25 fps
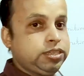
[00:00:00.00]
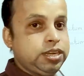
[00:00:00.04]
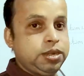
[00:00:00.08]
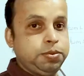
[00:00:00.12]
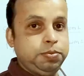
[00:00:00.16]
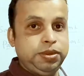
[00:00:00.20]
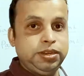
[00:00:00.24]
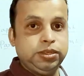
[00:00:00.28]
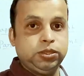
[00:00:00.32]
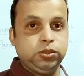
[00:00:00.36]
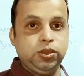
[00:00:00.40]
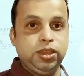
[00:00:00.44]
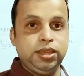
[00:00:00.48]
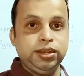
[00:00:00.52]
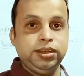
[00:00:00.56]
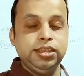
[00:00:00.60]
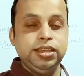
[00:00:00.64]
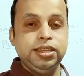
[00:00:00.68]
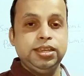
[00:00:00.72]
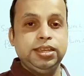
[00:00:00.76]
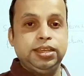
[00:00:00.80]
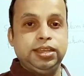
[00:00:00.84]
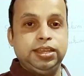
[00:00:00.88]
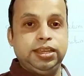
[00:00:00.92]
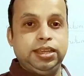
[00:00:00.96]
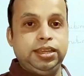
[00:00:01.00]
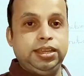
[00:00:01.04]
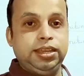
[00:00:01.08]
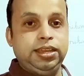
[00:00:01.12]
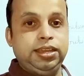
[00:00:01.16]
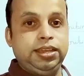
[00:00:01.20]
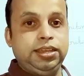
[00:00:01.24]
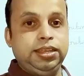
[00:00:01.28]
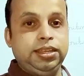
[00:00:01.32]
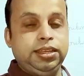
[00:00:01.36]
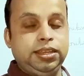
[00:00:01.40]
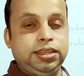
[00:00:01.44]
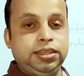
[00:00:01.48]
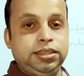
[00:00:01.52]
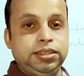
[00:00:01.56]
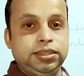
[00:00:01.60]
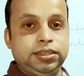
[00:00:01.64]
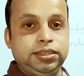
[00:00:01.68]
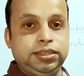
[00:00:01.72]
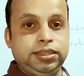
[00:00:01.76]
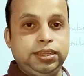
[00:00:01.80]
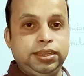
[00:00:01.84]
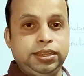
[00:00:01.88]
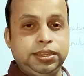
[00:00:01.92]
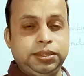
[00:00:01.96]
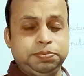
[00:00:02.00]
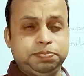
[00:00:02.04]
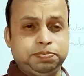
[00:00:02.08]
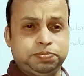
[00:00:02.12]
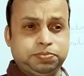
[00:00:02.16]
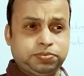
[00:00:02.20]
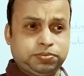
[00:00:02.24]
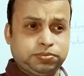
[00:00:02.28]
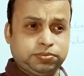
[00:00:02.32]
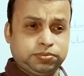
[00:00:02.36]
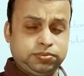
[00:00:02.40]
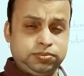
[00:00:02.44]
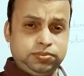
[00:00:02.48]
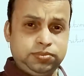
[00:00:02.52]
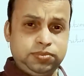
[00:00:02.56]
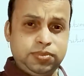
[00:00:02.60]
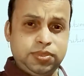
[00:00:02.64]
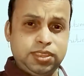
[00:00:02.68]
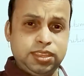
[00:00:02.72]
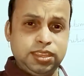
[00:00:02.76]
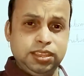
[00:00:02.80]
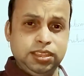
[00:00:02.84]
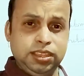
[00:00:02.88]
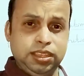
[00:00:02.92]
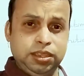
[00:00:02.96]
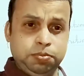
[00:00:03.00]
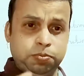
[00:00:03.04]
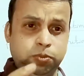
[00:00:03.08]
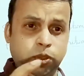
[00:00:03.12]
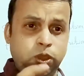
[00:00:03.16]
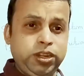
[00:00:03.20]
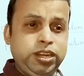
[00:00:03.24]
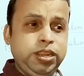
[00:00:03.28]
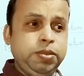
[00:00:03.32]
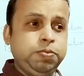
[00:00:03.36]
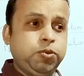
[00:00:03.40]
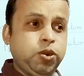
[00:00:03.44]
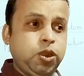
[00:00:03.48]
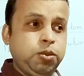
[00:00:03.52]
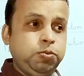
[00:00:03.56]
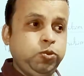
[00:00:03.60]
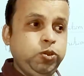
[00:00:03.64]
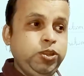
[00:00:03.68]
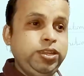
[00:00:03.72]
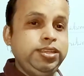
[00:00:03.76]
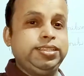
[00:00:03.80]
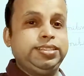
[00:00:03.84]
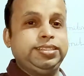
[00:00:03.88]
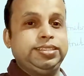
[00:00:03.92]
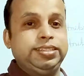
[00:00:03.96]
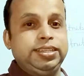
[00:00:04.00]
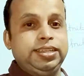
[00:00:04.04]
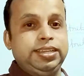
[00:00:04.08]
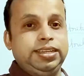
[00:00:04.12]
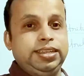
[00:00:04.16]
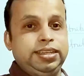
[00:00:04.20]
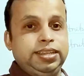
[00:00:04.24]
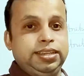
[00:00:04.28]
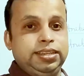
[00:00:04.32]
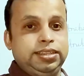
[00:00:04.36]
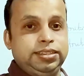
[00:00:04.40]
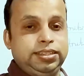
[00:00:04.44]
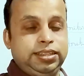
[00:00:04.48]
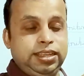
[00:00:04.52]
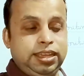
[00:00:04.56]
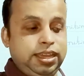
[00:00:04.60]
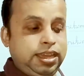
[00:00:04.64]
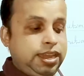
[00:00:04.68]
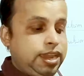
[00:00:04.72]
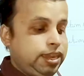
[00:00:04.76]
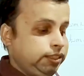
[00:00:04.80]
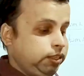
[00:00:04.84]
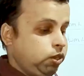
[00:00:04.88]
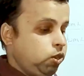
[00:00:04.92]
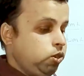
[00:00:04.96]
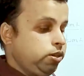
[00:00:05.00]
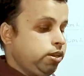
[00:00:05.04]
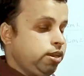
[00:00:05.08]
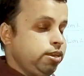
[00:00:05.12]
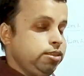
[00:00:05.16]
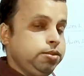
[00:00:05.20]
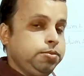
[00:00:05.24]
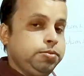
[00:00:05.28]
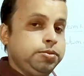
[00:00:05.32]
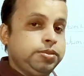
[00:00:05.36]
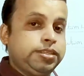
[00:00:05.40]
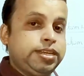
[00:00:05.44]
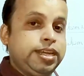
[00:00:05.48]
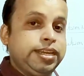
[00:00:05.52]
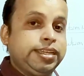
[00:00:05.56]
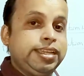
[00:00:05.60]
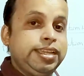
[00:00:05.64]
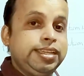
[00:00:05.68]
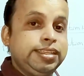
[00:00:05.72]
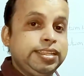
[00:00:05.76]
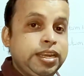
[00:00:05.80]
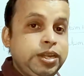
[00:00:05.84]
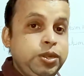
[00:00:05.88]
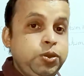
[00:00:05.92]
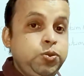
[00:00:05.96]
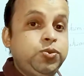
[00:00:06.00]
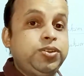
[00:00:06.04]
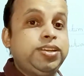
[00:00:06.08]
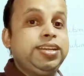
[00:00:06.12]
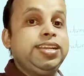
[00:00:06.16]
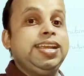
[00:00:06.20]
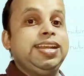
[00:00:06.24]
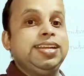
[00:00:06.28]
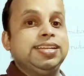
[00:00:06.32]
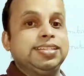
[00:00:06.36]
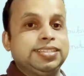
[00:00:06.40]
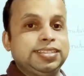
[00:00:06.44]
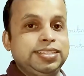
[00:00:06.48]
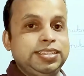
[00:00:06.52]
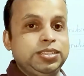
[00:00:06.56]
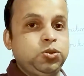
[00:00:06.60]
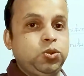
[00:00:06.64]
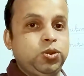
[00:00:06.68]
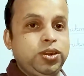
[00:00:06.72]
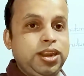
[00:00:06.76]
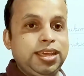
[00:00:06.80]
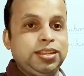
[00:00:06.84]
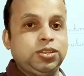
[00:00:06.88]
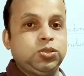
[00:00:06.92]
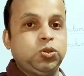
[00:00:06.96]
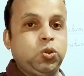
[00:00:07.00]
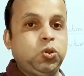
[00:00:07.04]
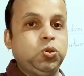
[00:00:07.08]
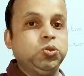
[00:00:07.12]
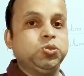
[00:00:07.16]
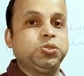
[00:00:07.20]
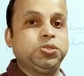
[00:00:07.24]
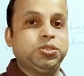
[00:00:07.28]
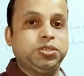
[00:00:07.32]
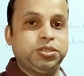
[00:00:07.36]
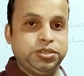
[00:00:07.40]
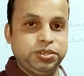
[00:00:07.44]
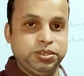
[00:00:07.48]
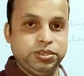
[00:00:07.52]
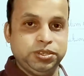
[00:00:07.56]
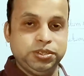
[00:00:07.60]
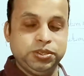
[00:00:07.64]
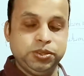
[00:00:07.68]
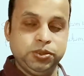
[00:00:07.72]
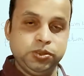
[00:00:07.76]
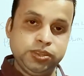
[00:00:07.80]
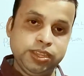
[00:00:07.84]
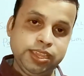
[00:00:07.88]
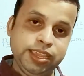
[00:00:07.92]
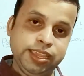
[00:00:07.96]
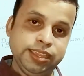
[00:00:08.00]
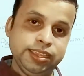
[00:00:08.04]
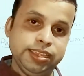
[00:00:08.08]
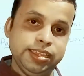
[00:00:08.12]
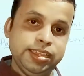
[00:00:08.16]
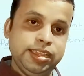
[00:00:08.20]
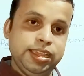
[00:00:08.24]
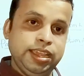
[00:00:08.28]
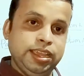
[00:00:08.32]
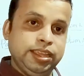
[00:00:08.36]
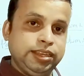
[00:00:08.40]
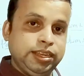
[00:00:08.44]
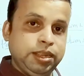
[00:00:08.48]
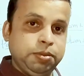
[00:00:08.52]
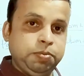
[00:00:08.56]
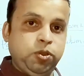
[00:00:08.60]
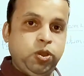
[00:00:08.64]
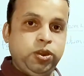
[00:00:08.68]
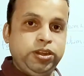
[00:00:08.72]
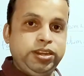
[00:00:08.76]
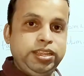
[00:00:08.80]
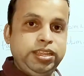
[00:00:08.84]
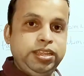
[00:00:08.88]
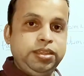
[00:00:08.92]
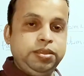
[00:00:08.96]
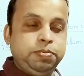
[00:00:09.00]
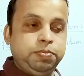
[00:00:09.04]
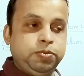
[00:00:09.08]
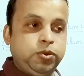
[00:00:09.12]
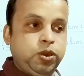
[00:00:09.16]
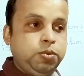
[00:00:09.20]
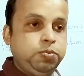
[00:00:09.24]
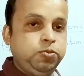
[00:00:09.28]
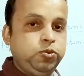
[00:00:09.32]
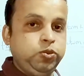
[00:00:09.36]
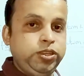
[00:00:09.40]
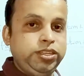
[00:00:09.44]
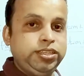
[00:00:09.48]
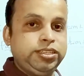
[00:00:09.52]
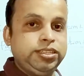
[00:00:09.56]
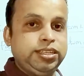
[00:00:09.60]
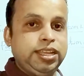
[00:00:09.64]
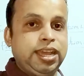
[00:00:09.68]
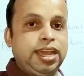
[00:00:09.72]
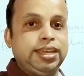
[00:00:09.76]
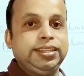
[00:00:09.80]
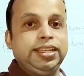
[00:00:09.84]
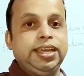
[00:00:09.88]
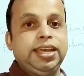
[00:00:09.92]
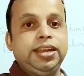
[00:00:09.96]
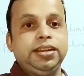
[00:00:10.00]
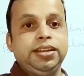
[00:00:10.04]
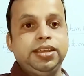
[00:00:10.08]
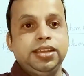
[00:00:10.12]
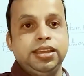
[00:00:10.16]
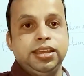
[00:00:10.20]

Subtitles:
means what? The body from which the other organism is taking the nutrients is known as host. Okay, the body from which the other